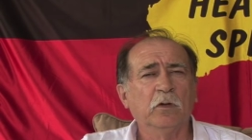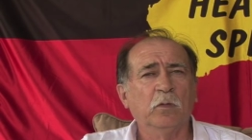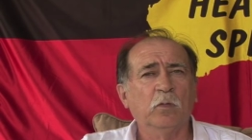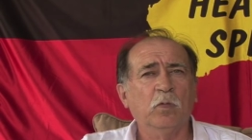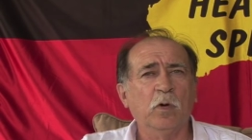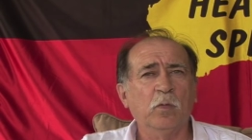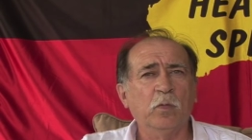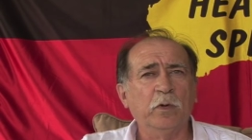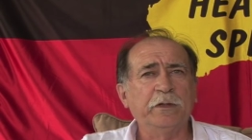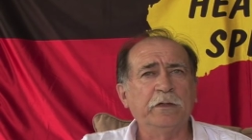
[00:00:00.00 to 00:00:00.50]

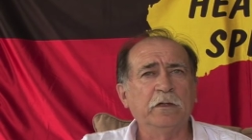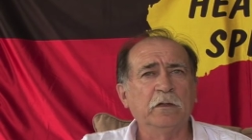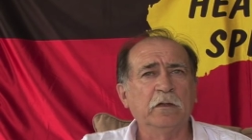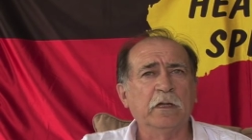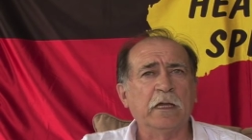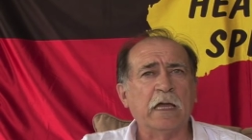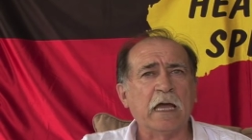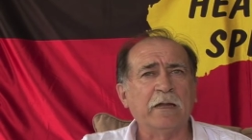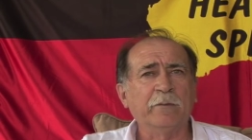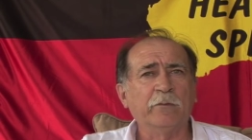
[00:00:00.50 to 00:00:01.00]
when we kill
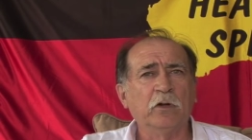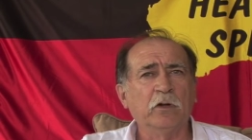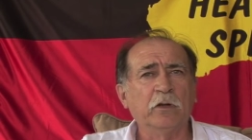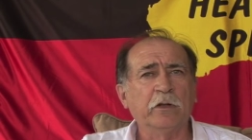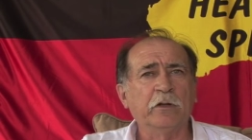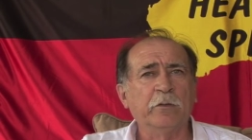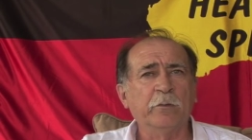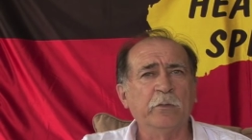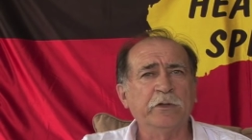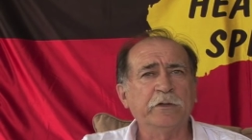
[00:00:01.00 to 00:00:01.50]
the animal
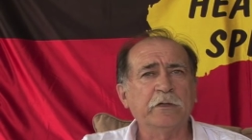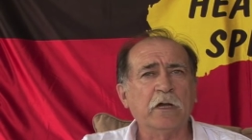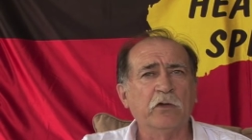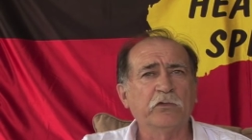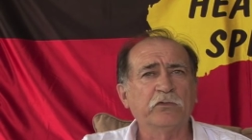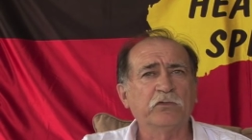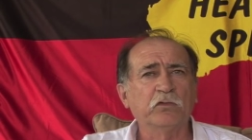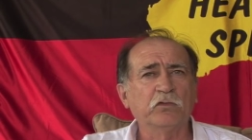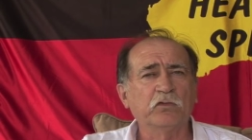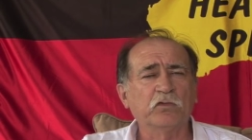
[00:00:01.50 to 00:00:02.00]
and we go
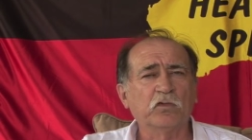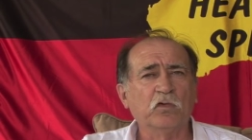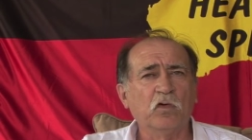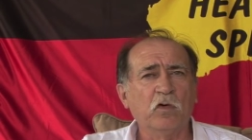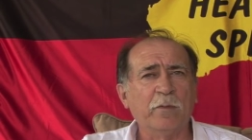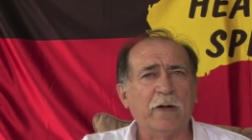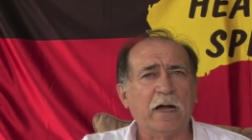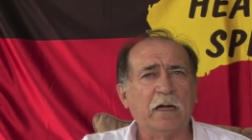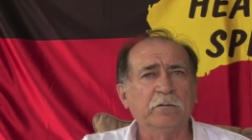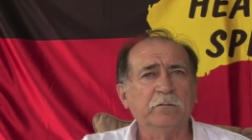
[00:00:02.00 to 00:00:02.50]
through
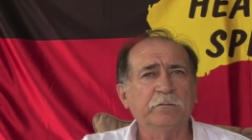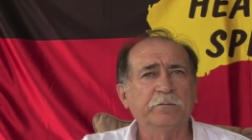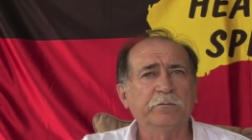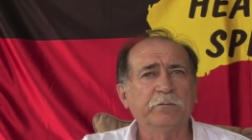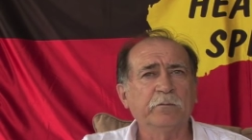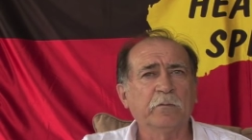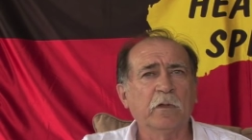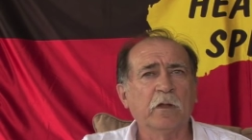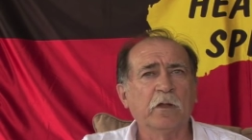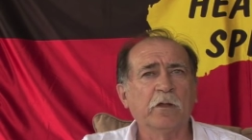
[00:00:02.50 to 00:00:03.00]
trauma,
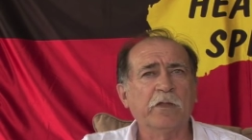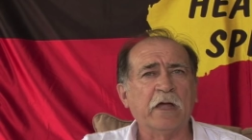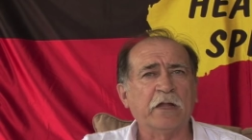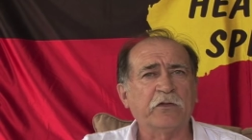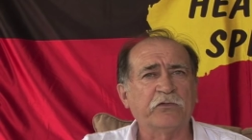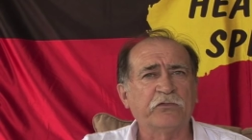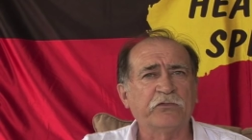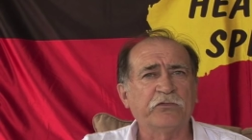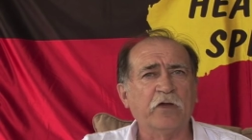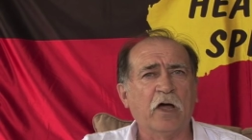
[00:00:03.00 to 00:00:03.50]

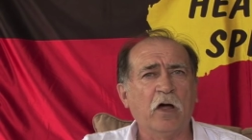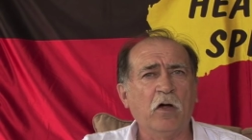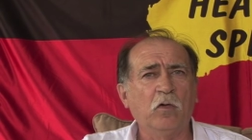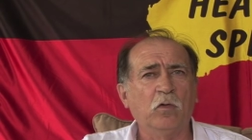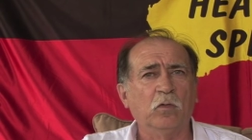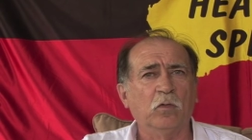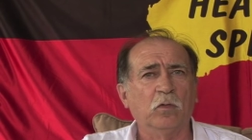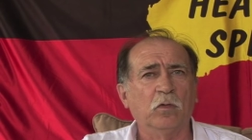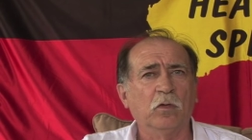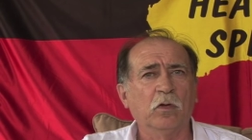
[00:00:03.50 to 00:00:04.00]
that
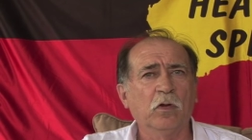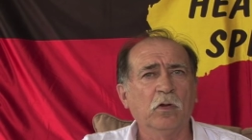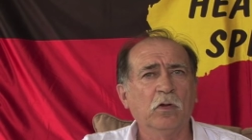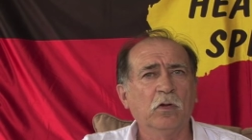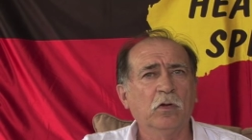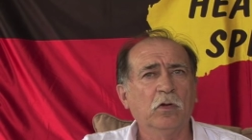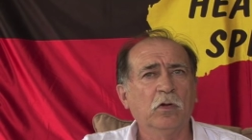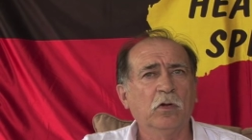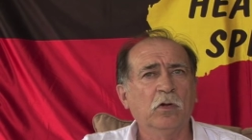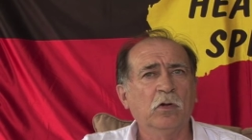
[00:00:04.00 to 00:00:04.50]
soul
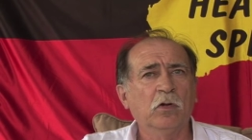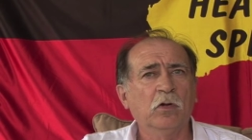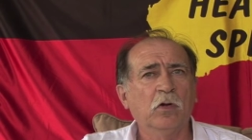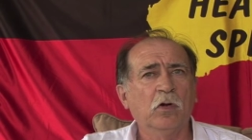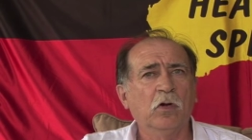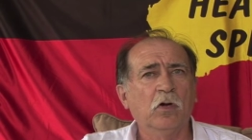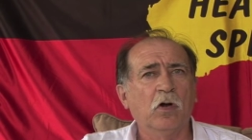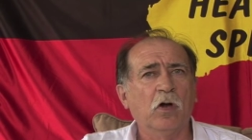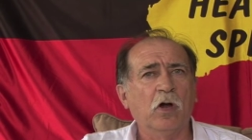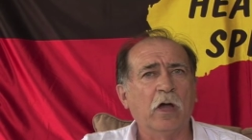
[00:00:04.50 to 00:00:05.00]

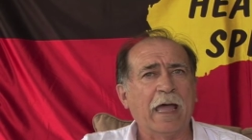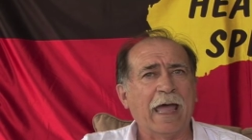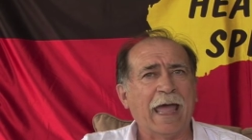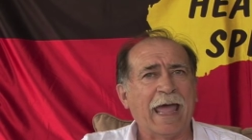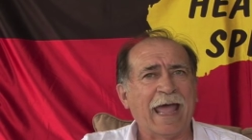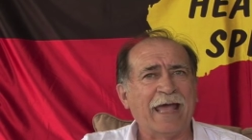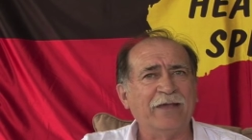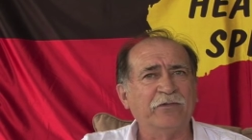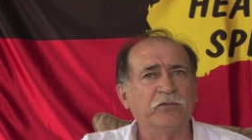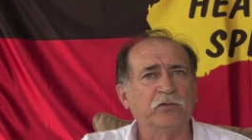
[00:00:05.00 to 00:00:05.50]

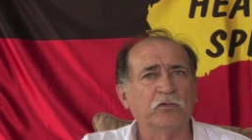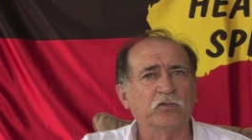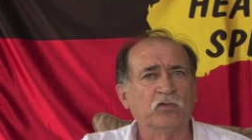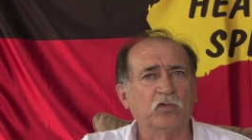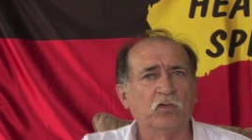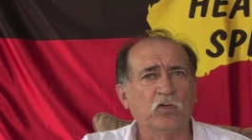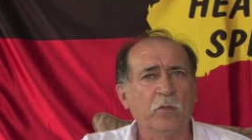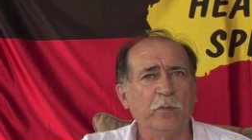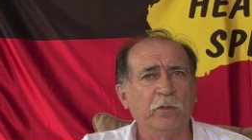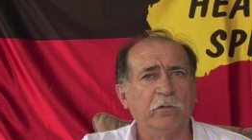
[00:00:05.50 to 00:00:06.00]
has the
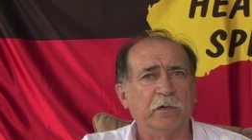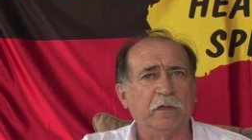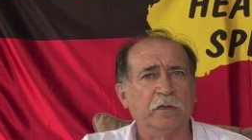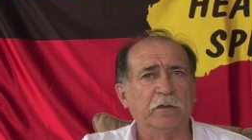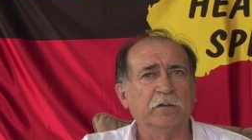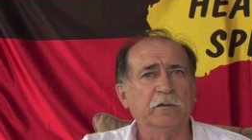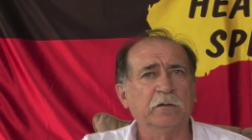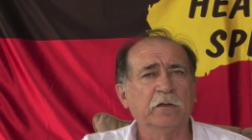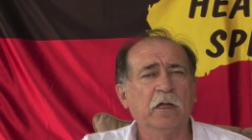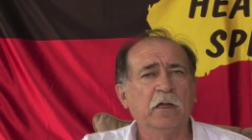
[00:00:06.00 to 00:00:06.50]
trauma in it.
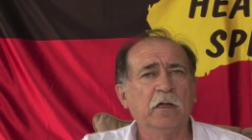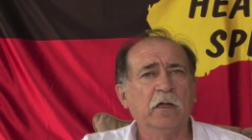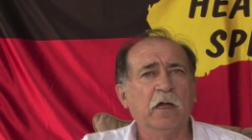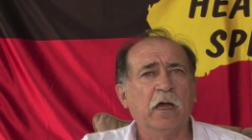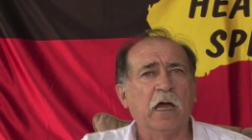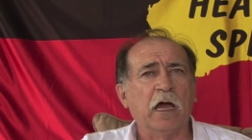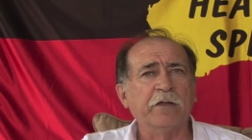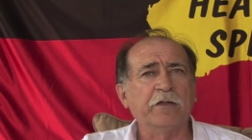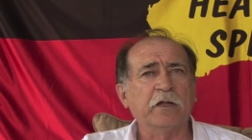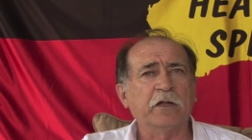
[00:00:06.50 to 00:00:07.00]

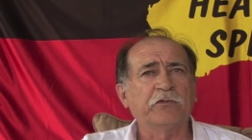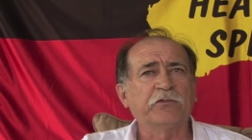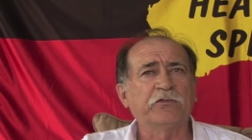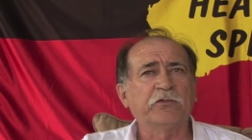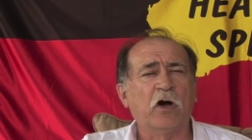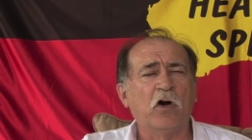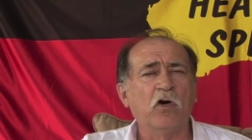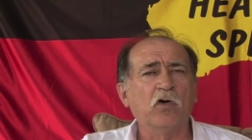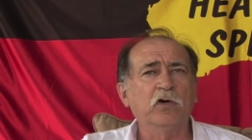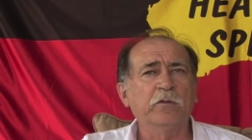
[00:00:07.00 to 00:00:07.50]
And that
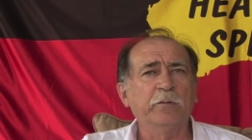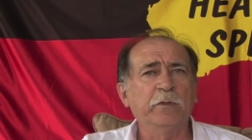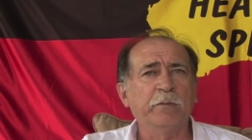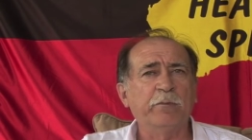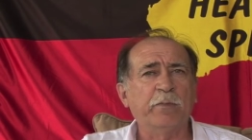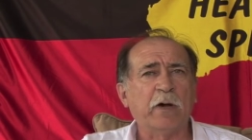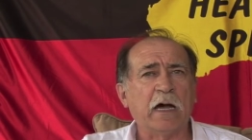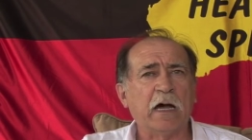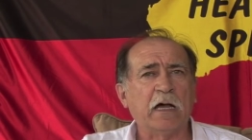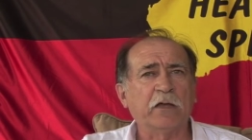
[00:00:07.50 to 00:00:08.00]
soul can be
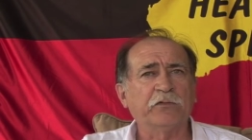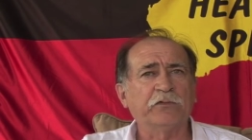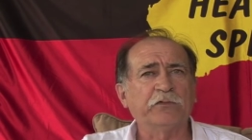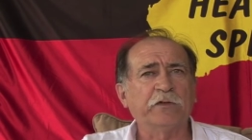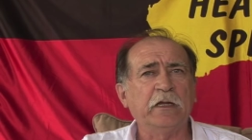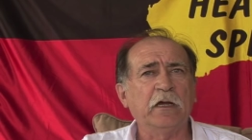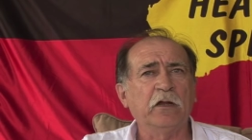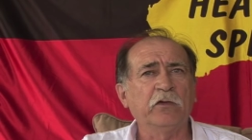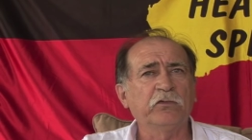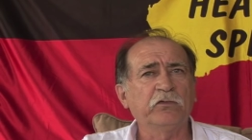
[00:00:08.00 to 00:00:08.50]
passed
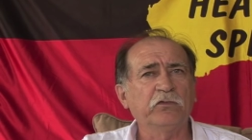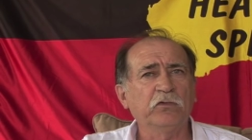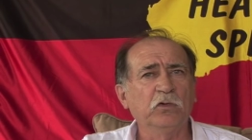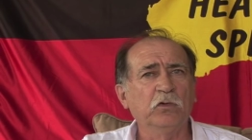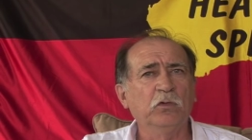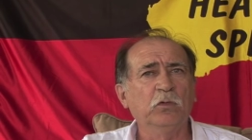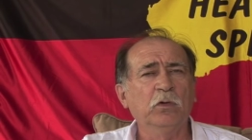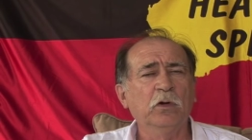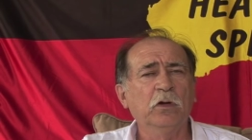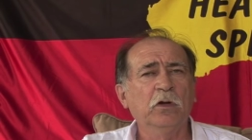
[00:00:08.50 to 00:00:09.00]
down
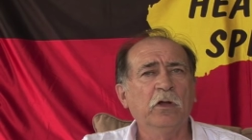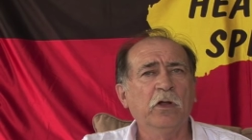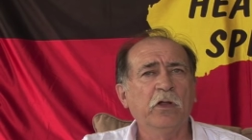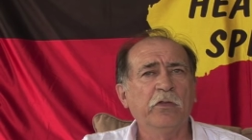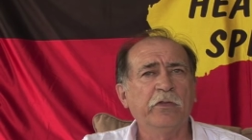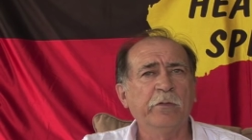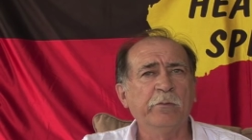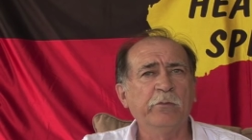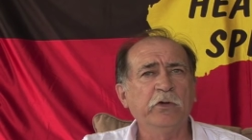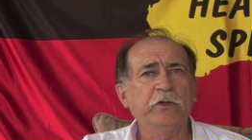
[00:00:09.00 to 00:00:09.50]
through
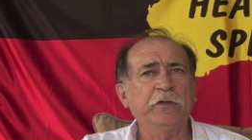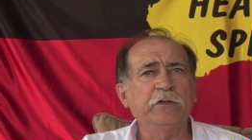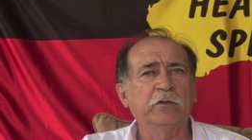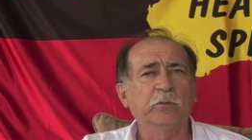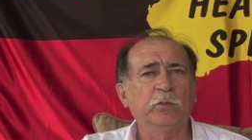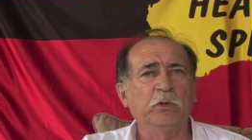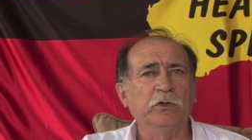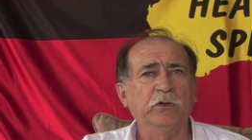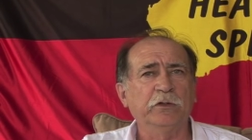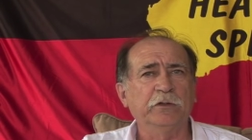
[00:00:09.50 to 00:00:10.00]
the meat
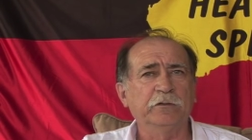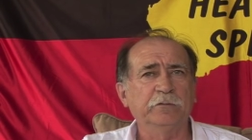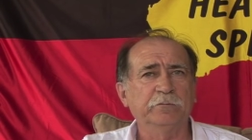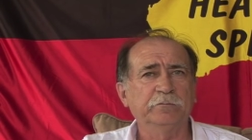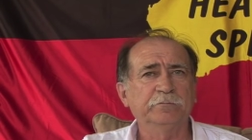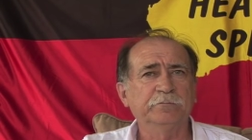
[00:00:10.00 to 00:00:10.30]
that we eat.